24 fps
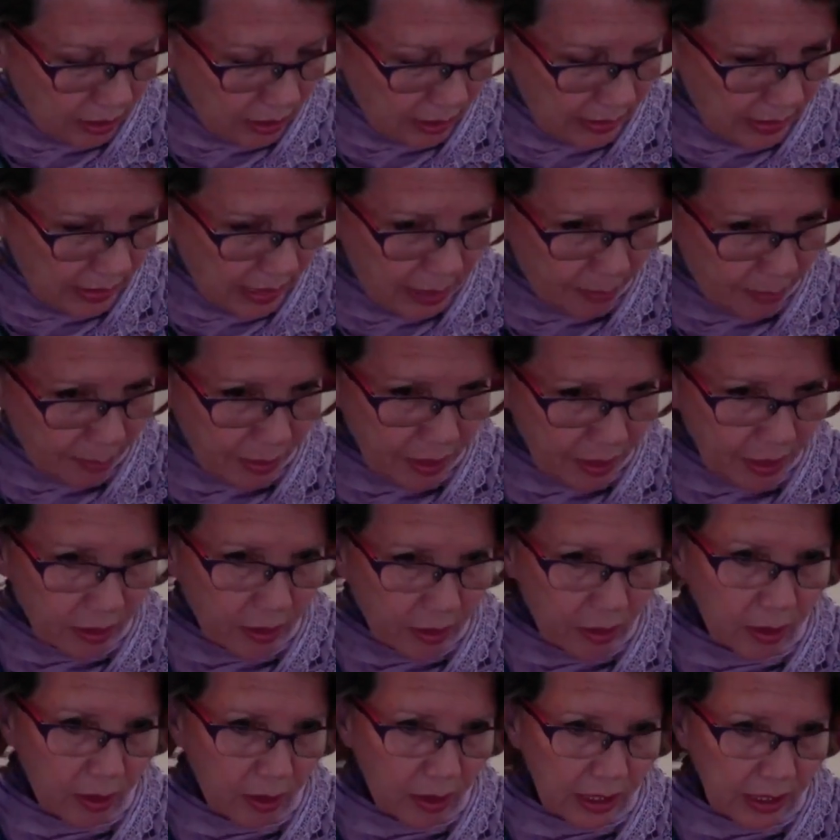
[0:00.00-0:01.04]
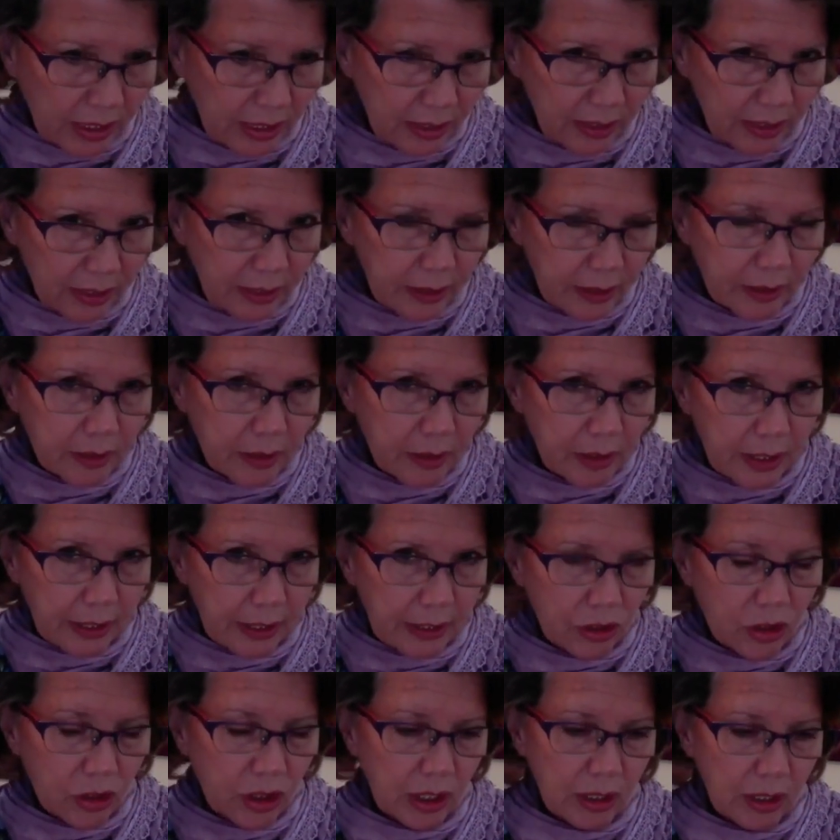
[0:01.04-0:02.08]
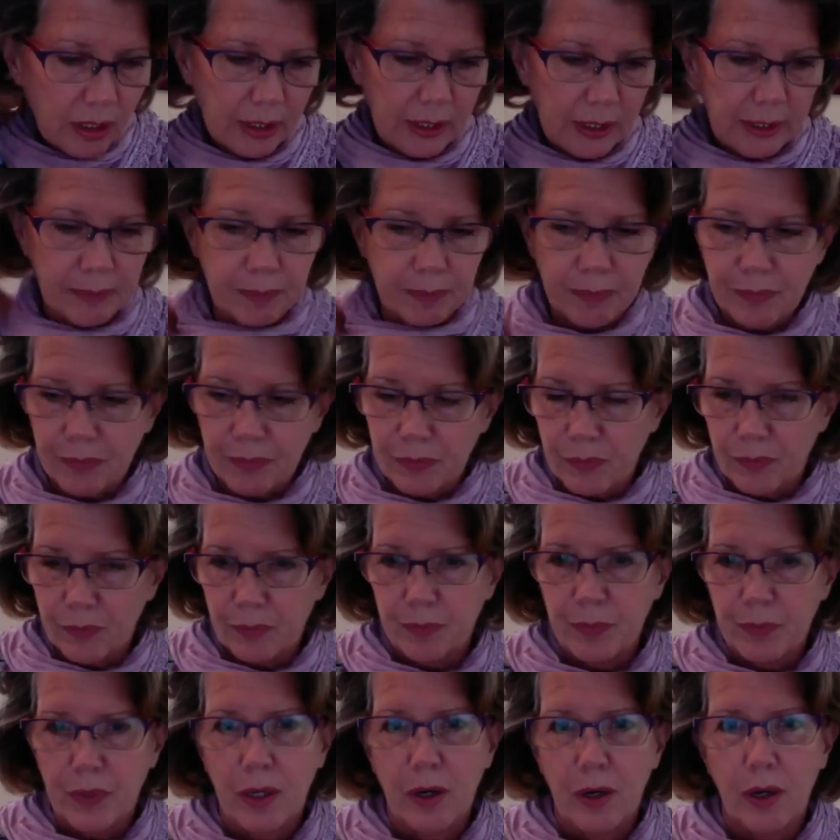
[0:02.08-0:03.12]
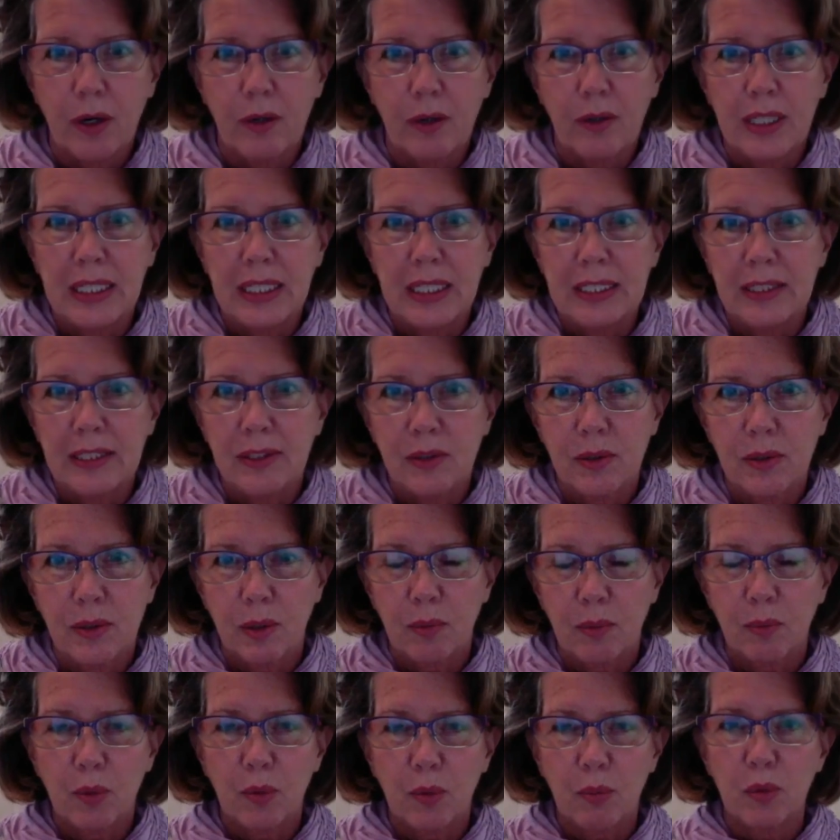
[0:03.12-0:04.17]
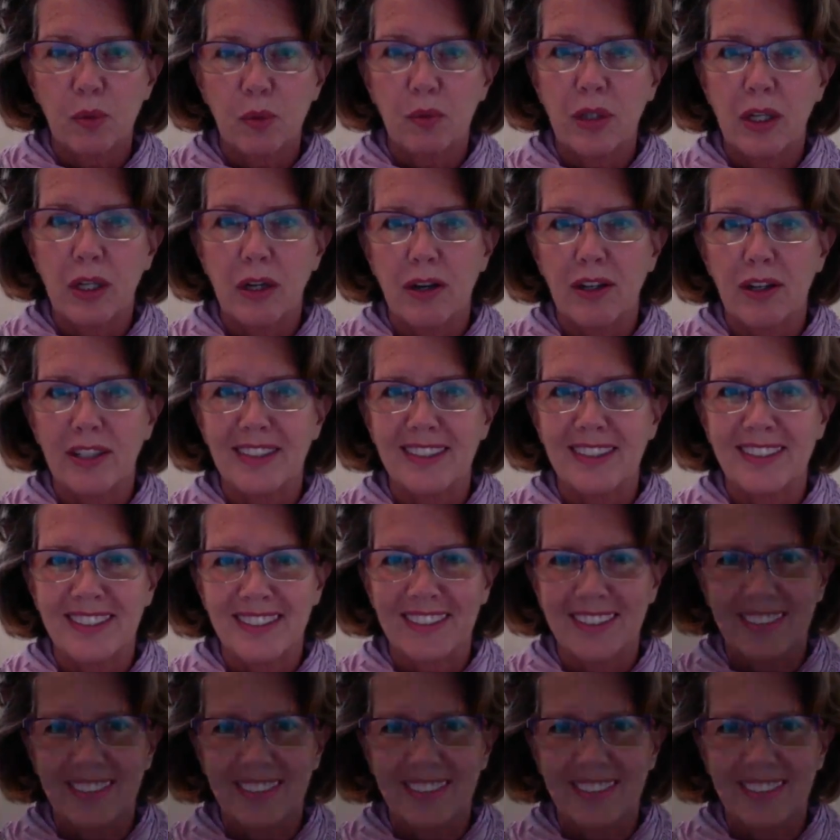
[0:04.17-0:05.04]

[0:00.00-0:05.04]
tap there lightly and gently. All right, and we're moving on.